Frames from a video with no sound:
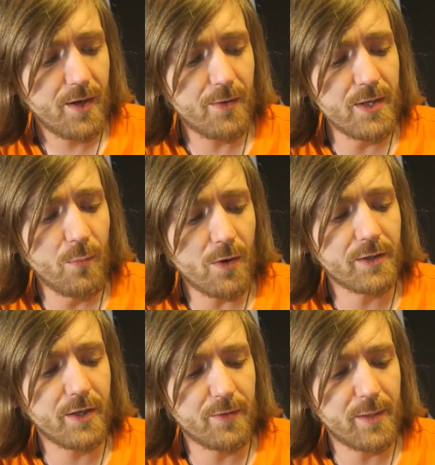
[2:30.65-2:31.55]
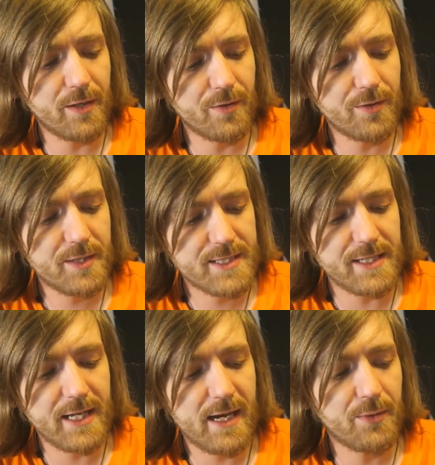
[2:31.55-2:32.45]
"Only one girl, my lord,"
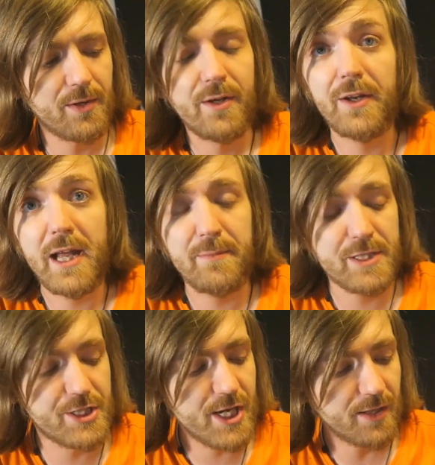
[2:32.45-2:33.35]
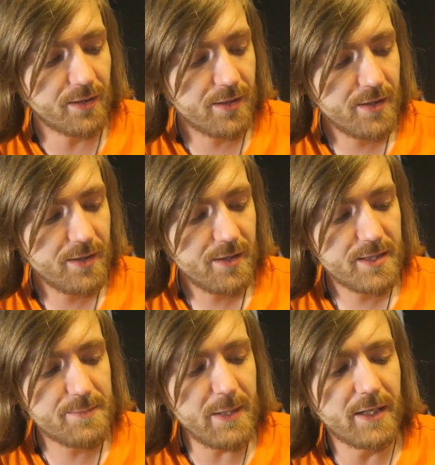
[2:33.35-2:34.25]
said the owl. "Her name is Jill."
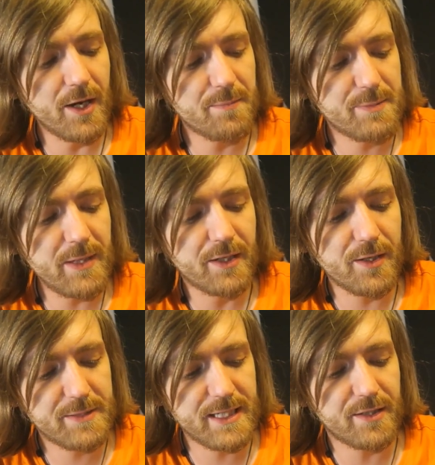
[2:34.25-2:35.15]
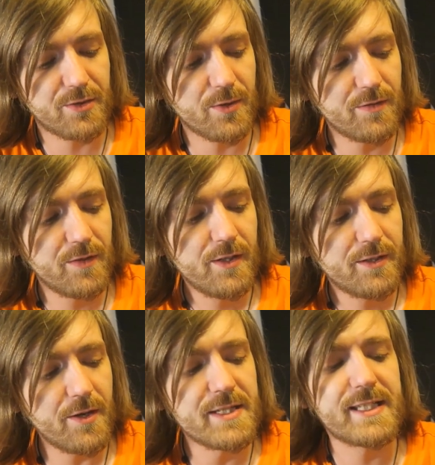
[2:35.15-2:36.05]
"Speak up, speak up," said the dwarf.
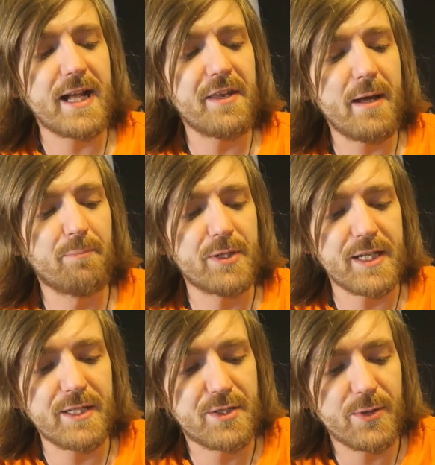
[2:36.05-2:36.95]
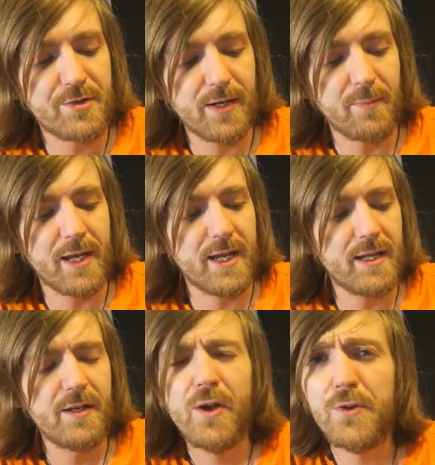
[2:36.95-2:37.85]
"Don't stand there buzzing and twittering in my
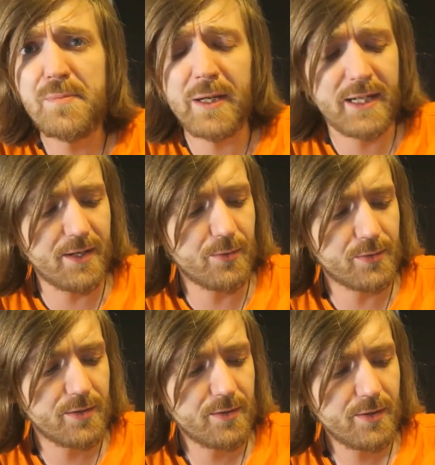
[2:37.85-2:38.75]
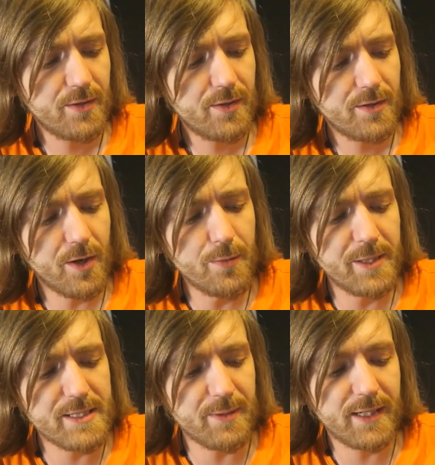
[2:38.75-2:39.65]
ear. Who's been killed?"
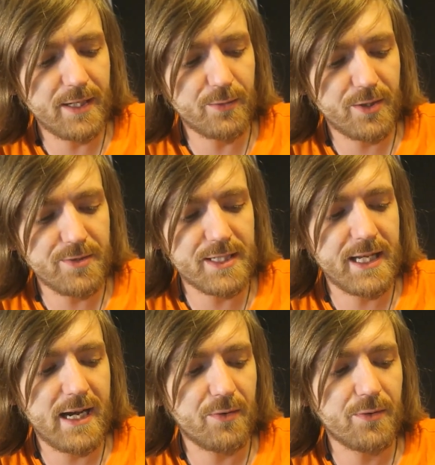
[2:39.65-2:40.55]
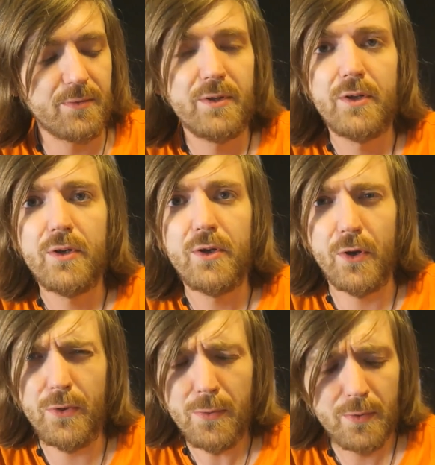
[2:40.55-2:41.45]
"Nobody's been killed," hooted the owl.
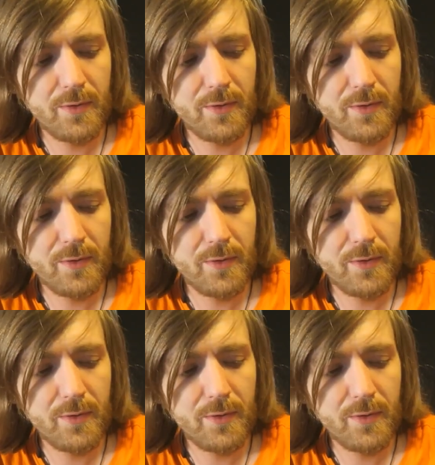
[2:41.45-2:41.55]
"Who?"